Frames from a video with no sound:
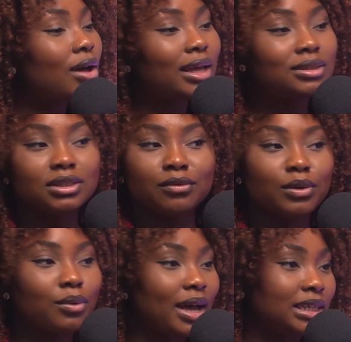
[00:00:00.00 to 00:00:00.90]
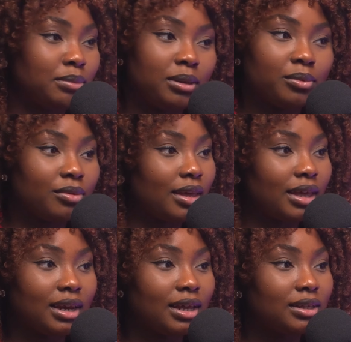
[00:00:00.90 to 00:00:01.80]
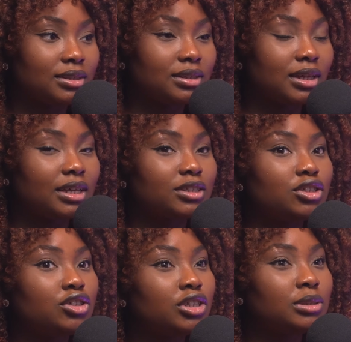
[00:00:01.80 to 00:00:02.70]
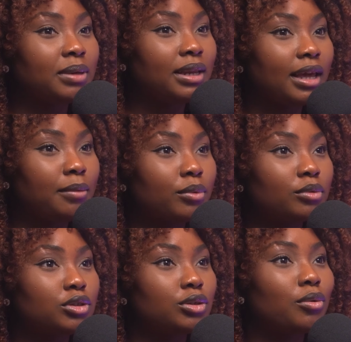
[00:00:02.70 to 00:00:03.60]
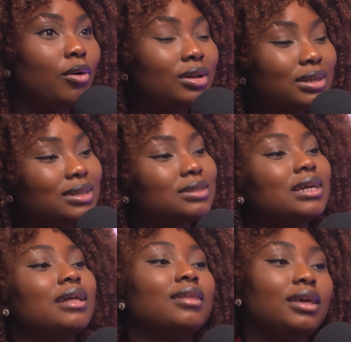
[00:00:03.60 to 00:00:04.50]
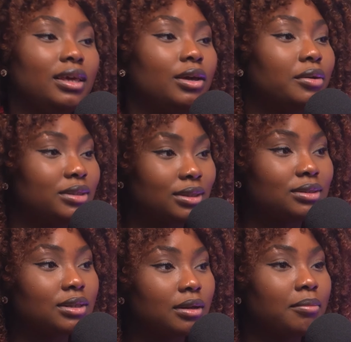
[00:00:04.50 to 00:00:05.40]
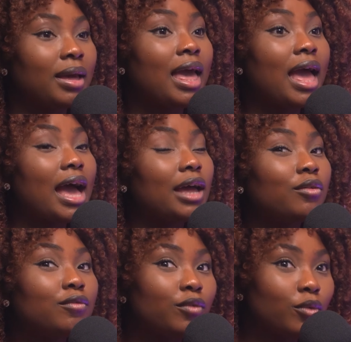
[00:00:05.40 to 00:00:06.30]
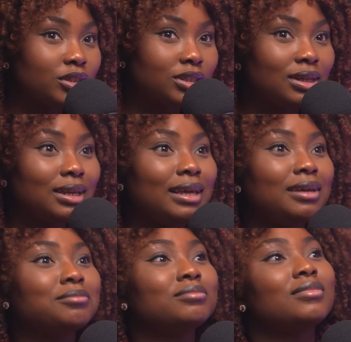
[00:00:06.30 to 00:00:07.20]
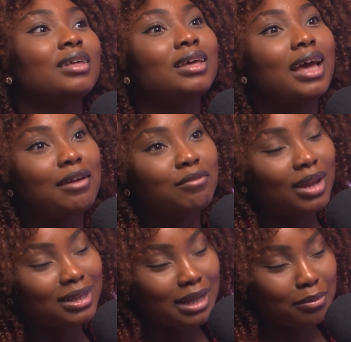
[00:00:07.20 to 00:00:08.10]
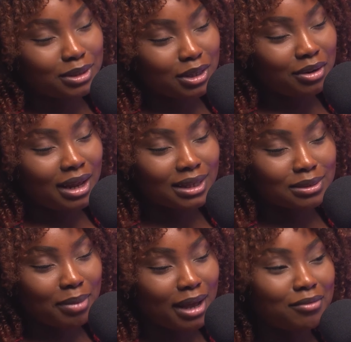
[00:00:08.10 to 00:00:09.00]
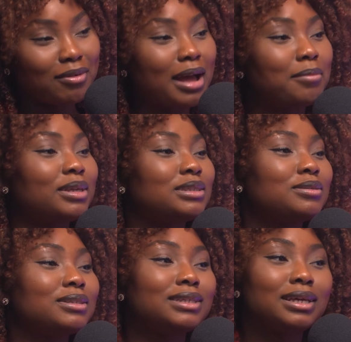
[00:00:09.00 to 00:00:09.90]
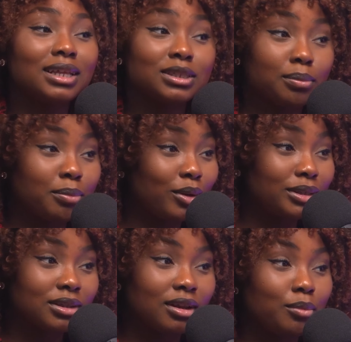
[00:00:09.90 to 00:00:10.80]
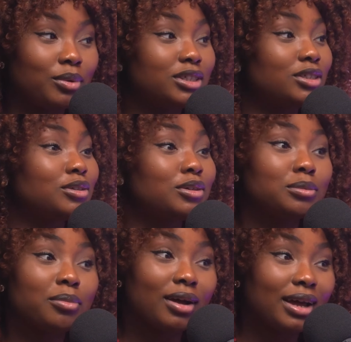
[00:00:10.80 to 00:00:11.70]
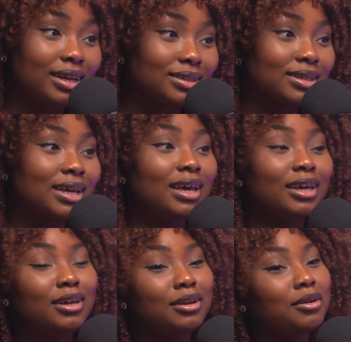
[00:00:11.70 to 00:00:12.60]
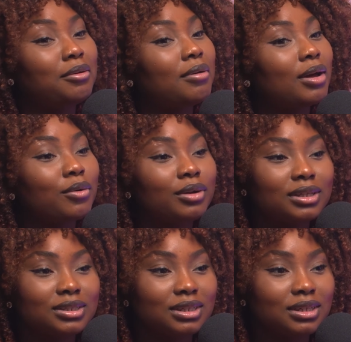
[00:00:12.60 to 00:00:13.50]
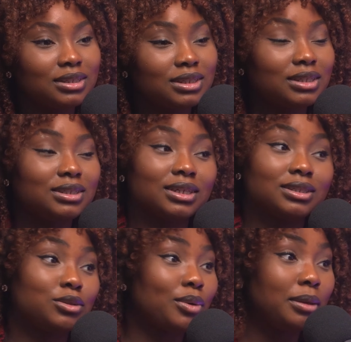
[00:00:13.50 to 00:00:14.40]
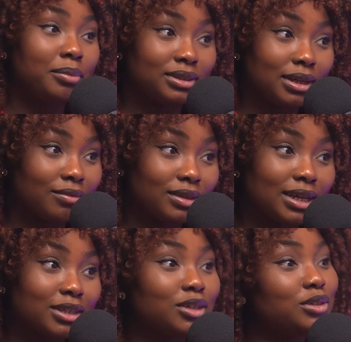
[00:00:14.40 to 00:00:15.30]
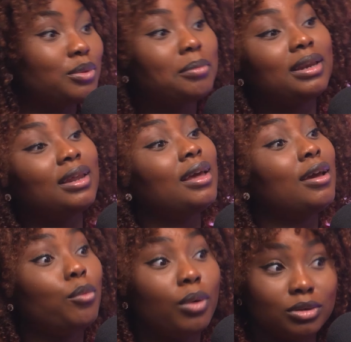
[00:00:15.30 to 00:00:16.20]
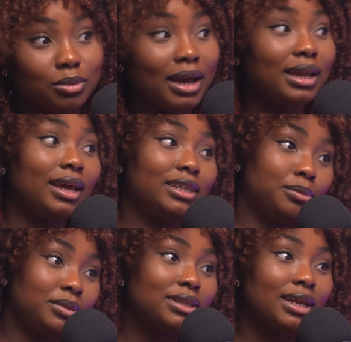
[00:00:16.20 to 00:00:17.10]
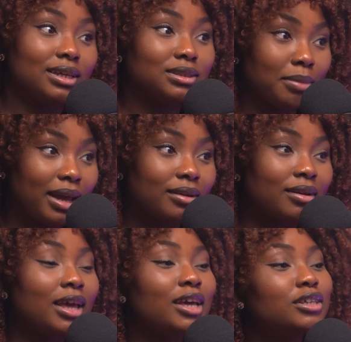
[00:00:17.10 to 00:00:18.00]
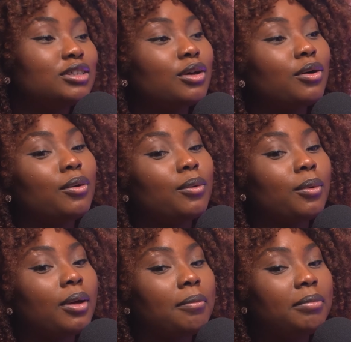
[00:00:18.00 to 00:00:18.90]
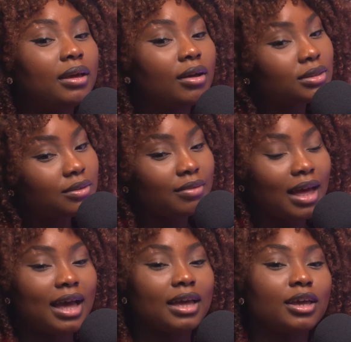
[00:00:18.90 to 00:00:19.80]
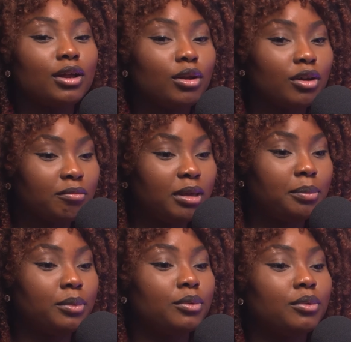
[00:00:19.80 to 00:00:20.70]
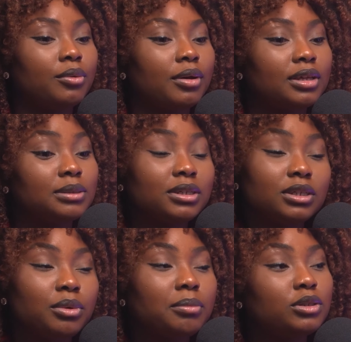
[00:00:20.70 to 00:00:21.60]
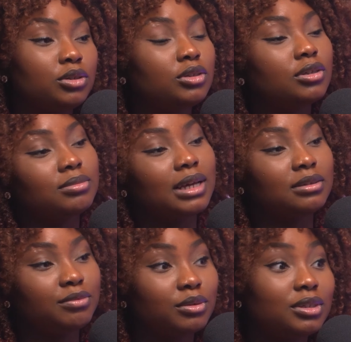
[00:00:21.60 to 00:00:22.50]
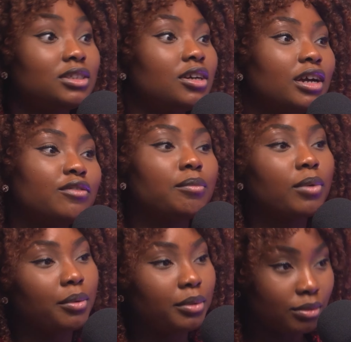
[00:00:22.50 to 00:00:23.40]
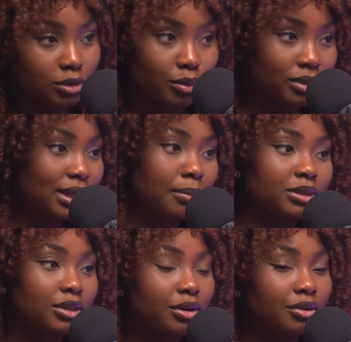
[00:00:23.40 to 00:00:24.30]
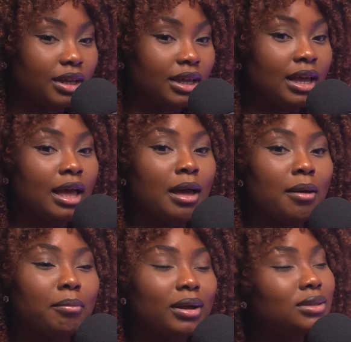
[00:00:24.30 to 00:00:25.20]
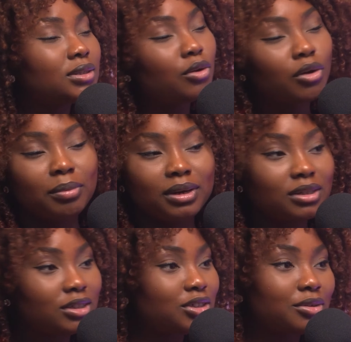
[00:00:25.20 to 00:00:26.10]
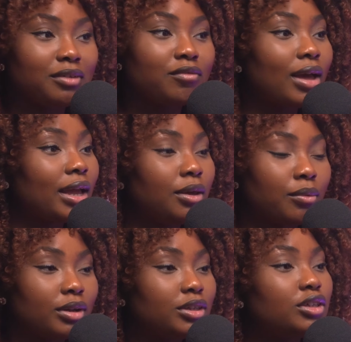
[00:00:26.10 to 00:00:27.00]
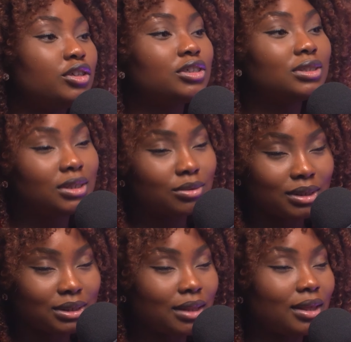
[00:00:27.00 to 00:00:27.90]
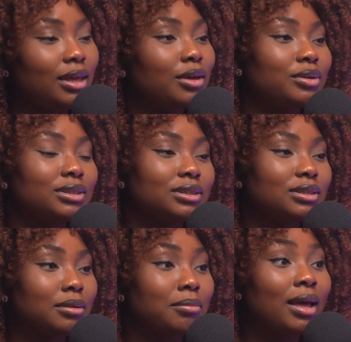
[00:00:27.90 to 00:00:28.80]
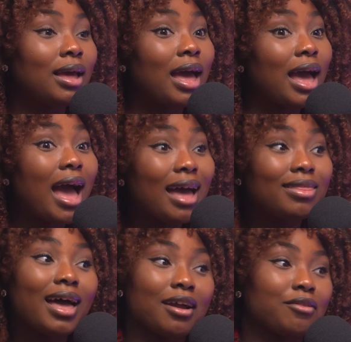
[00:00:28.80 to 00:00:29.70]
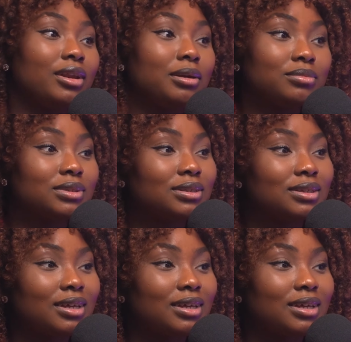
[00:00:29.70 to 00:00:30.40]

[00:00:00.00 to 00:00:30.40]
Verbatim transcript: not as difficult as people think it is. It's just being able to understand the ecosystem. And unfortunately, I feel like cybersecurity has a bad rap. It's seen as a boys' club, which is no surprise. You know, according to statistics, 20% of the sector is women. Worldwide, 80% is men. So, because of that, a lot of people, especially women, do sometimes feel deterred from going towards cybersecurity. Mm-hmm. But it's an open industry for anyone. You just need to understand the ecosystem and the acronyms.